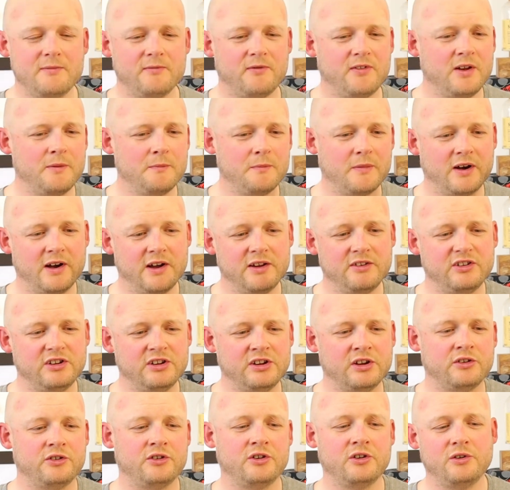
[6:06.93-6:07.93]
nymphing in mind,
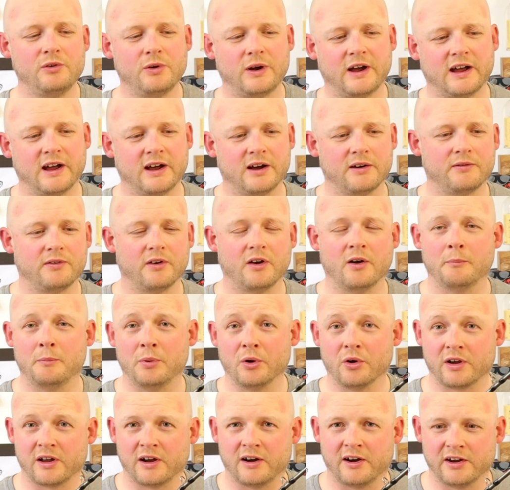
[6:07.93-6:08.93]
you do have a
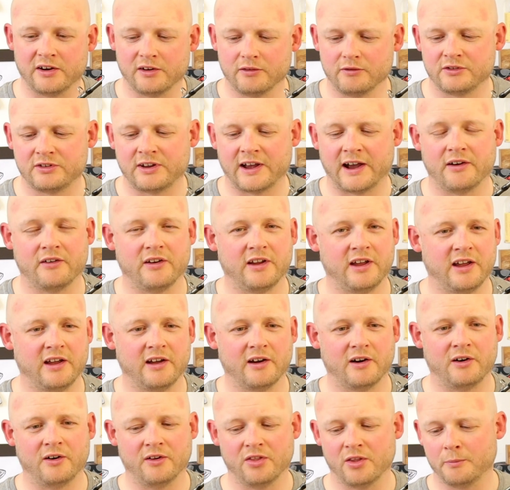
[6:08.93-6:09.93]
butt guide down
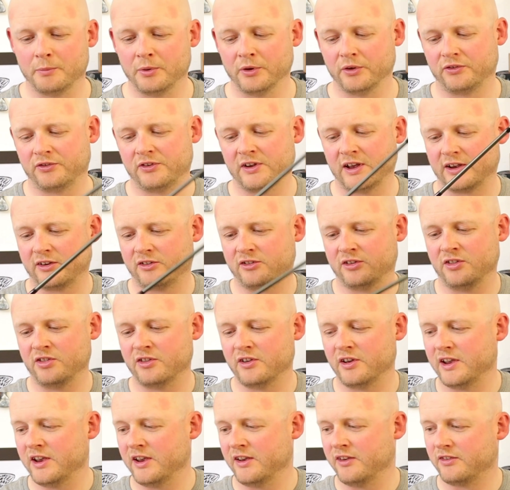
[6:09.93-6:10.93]
here on the butt section
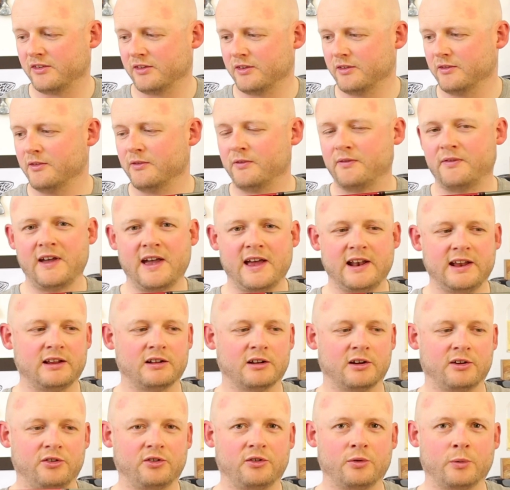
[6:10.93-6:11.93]
that is fairly
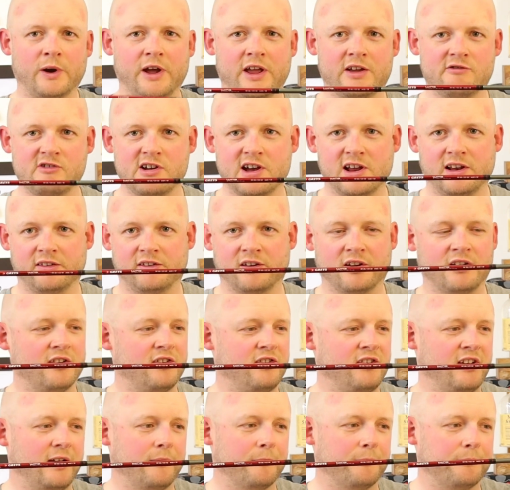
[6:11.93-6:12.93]
close to where your reel is going to
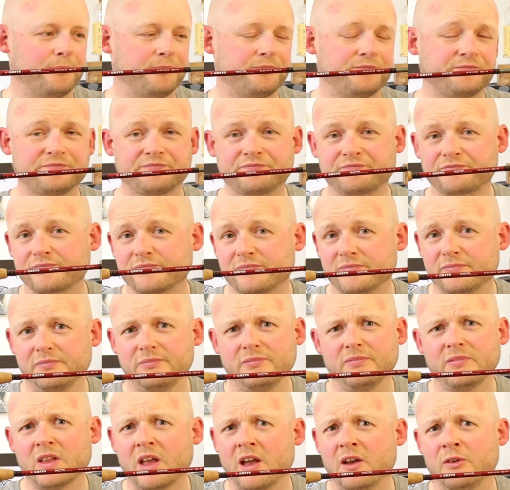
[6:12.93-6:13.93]
sit.
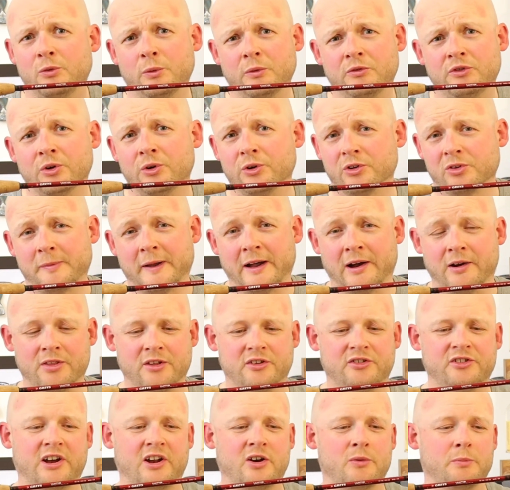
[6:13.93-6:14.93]
As we've talked about on
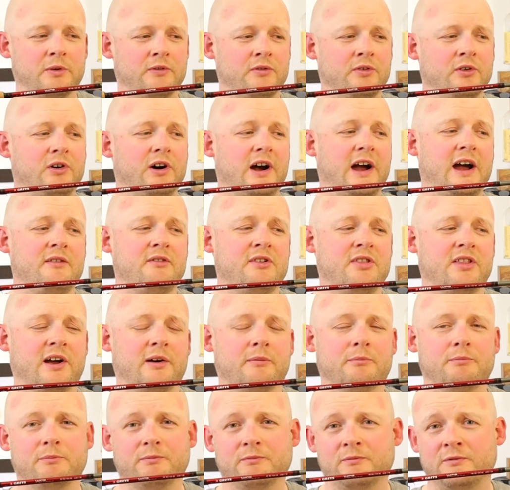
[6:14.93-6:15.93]
the channel before, having
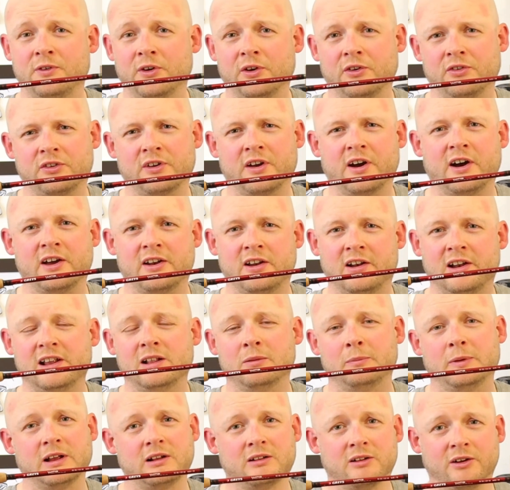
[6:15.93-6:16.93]
that first guide a
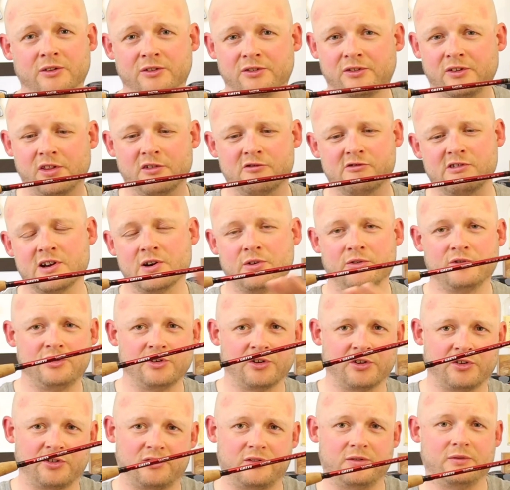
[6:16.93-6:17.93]
little bit close to the reel
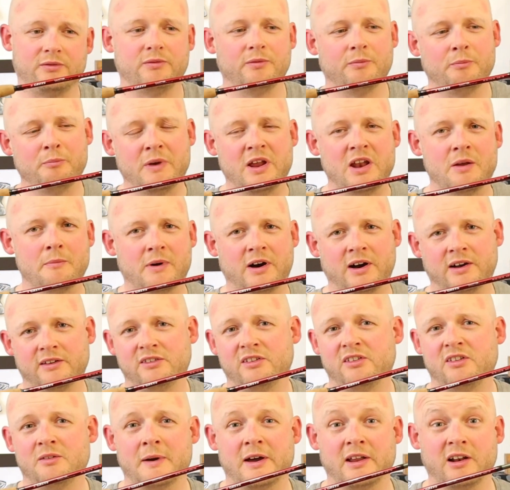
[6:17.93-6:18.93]
just
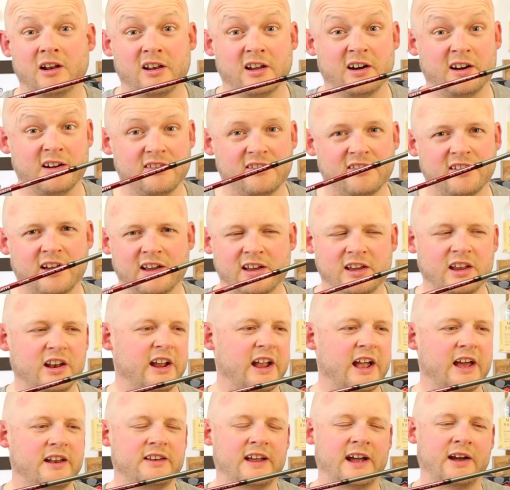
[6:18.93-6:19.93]
minimises the amount of line taking you
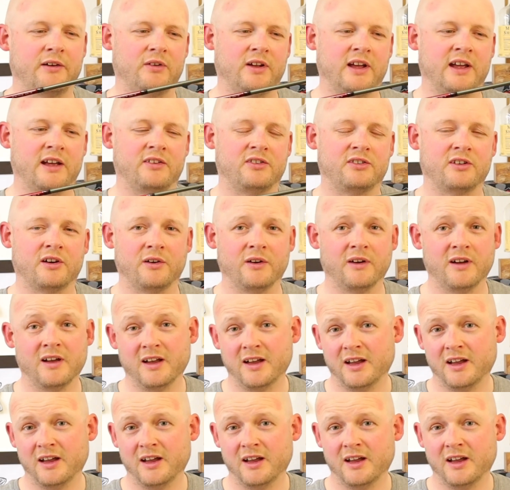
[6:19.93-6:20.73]
get down here. So